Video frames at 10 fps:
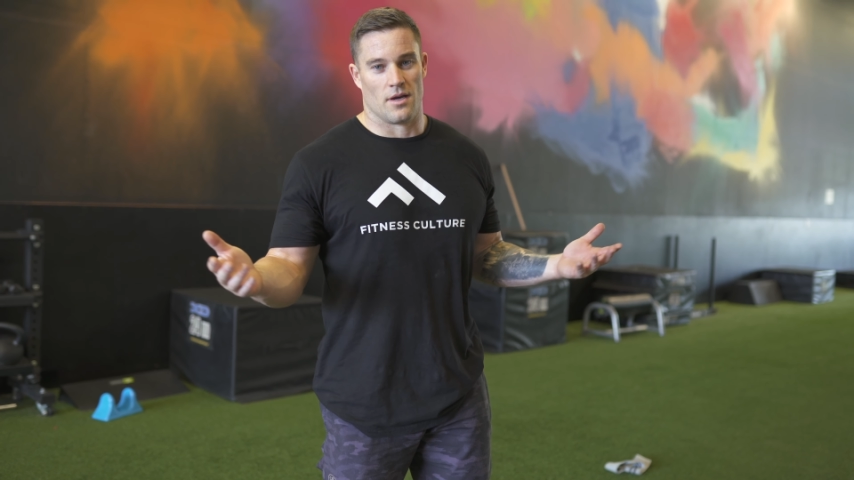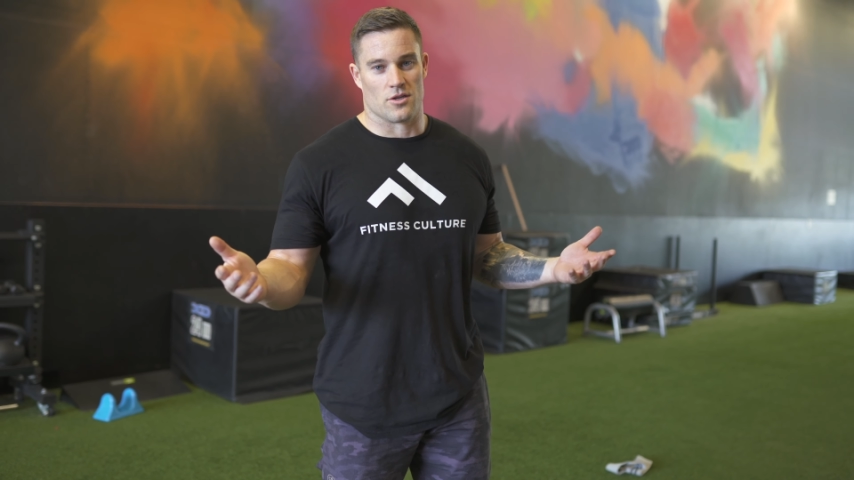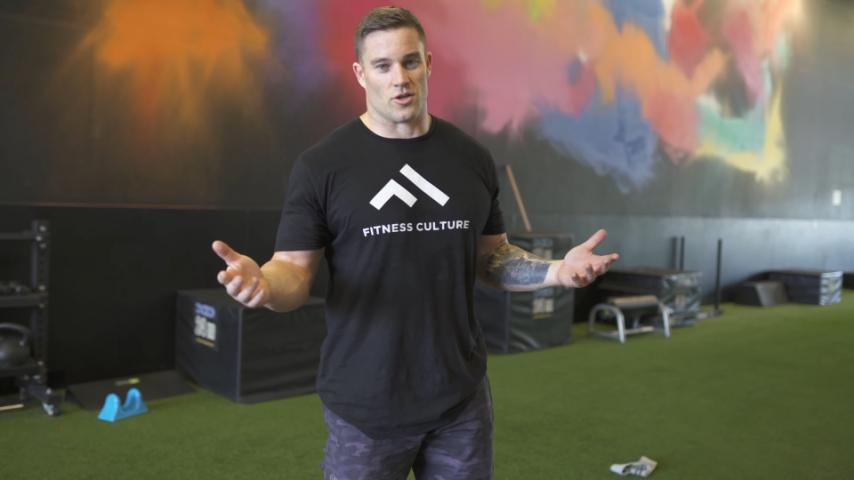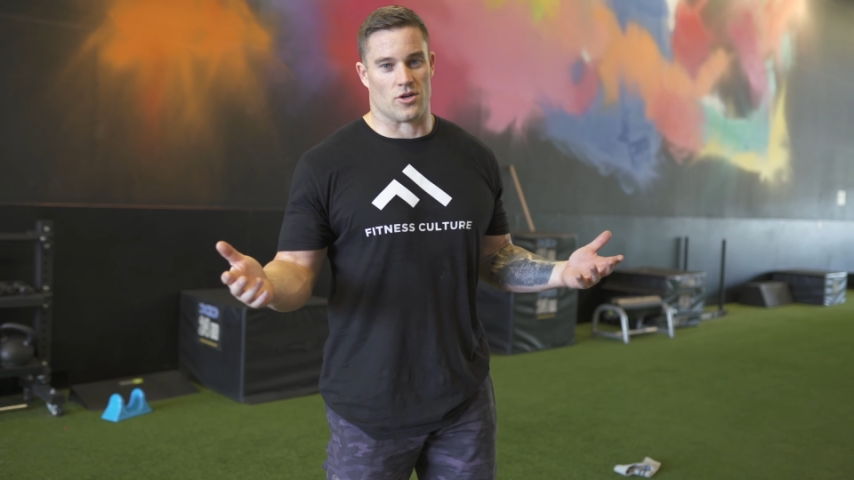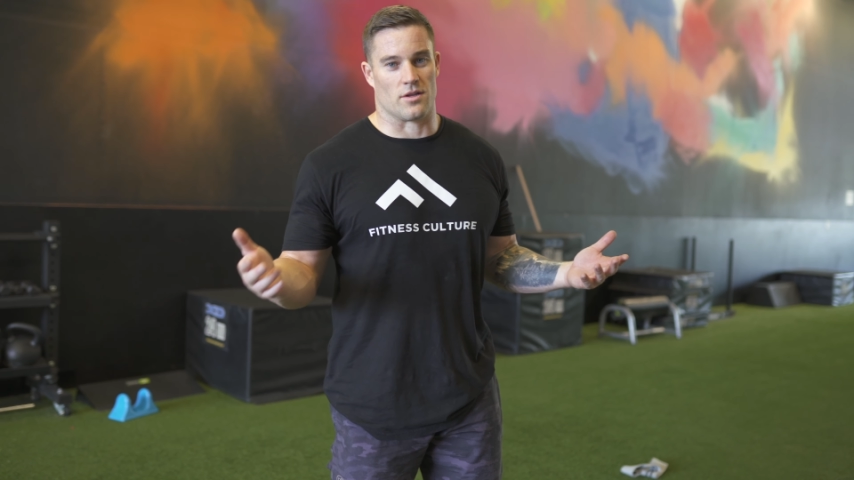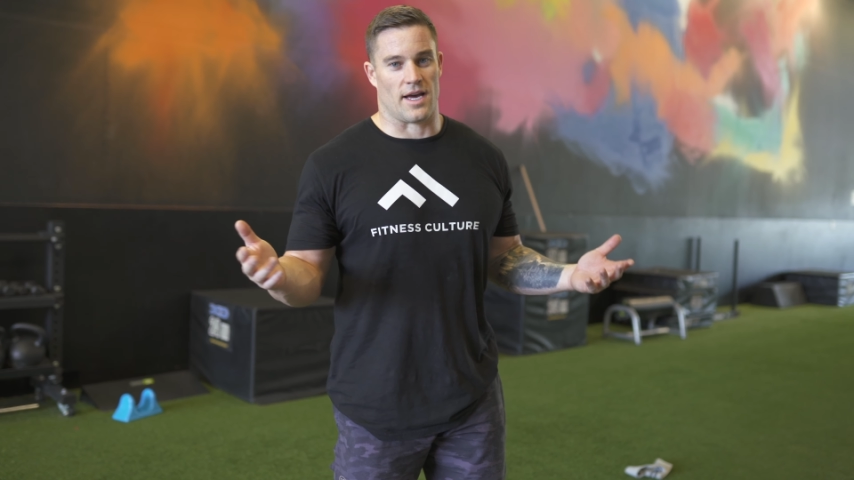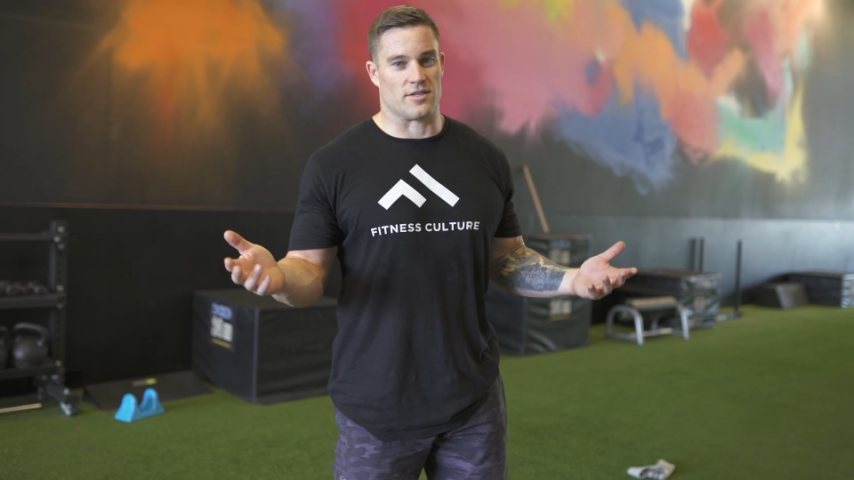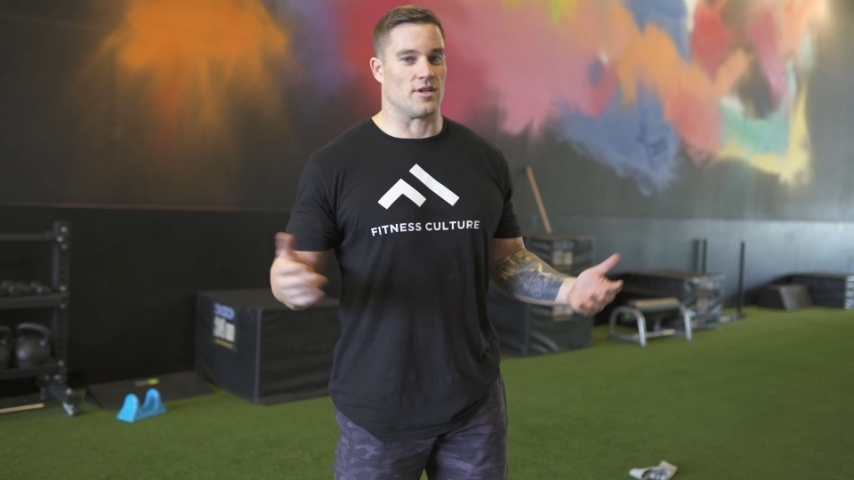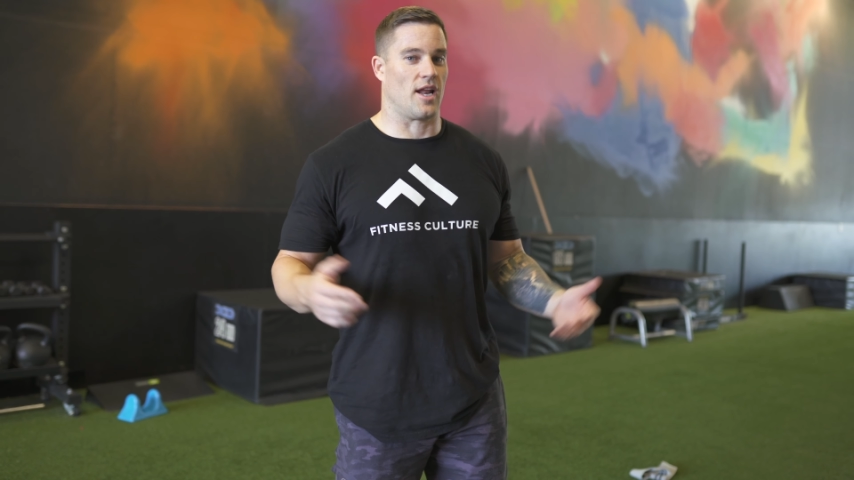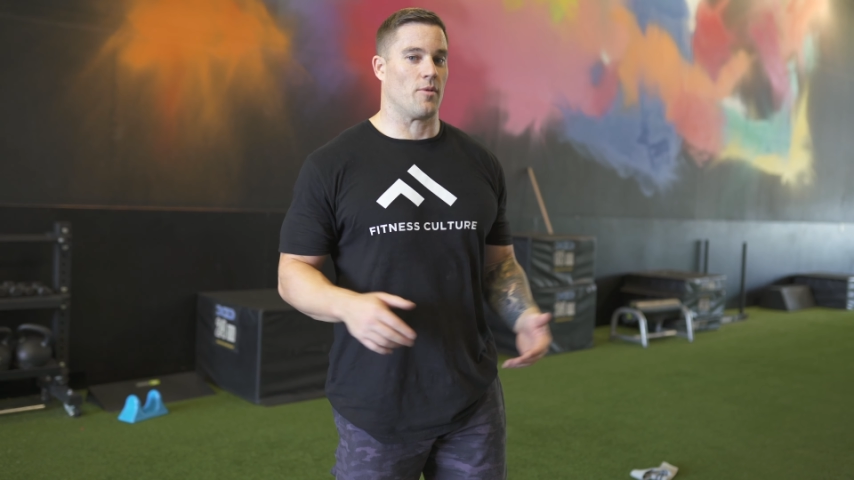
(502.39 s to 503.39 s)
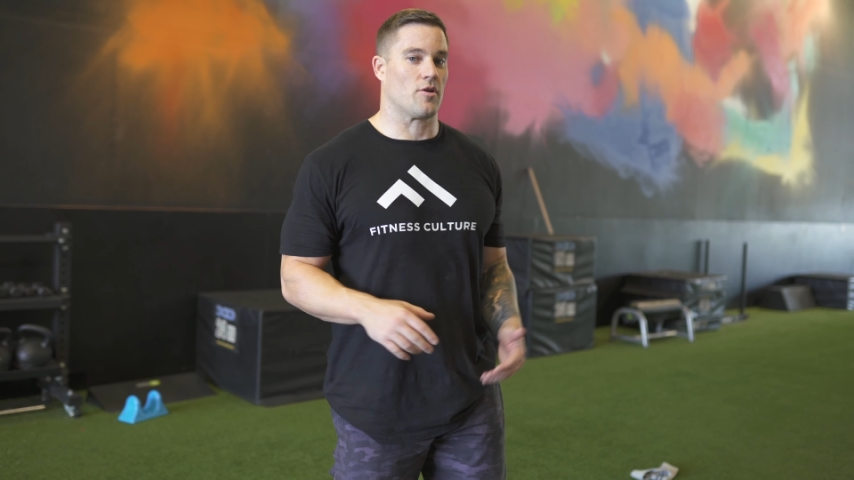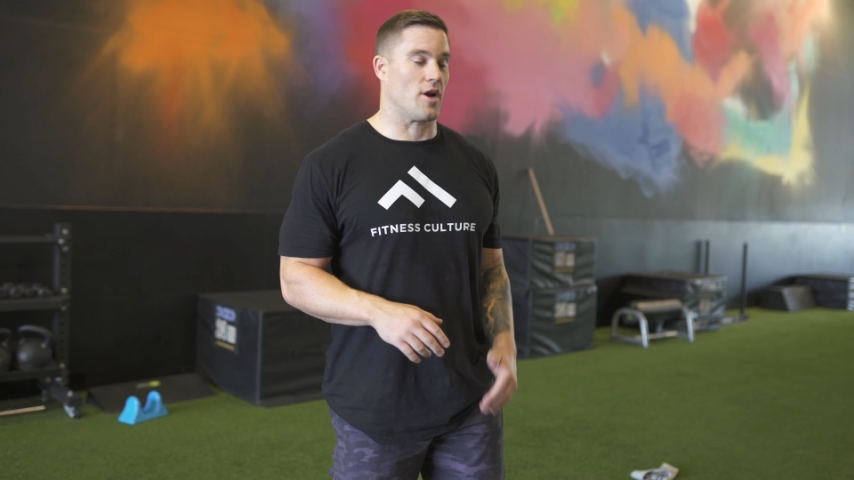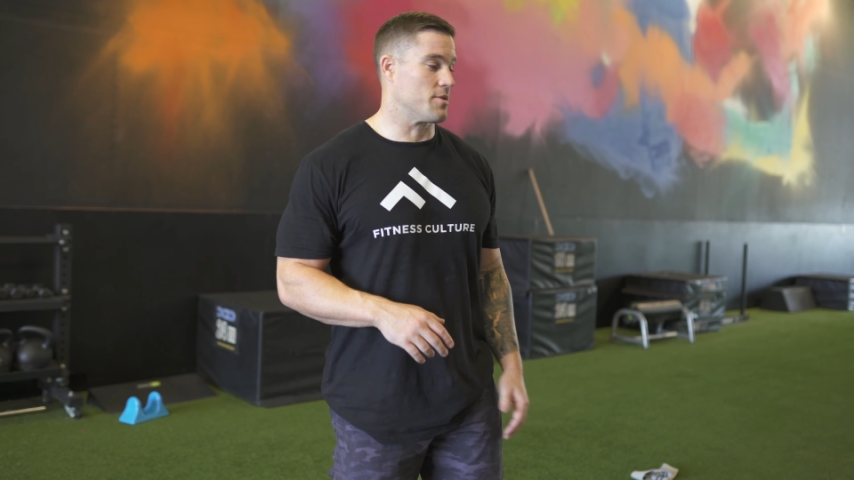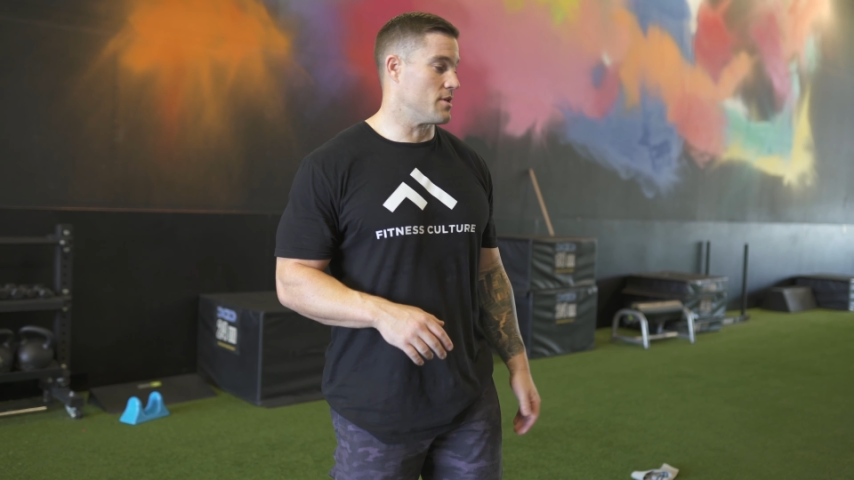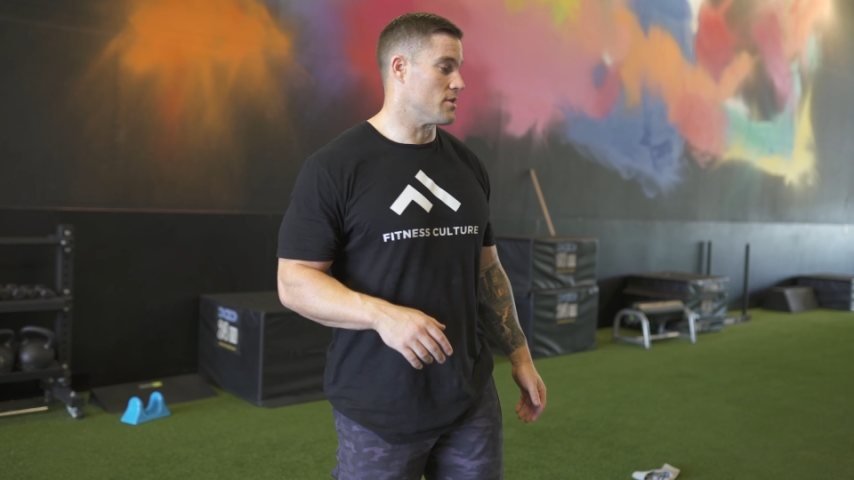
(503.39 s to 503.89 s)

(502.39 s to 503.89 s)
So they're called isodynamic reps.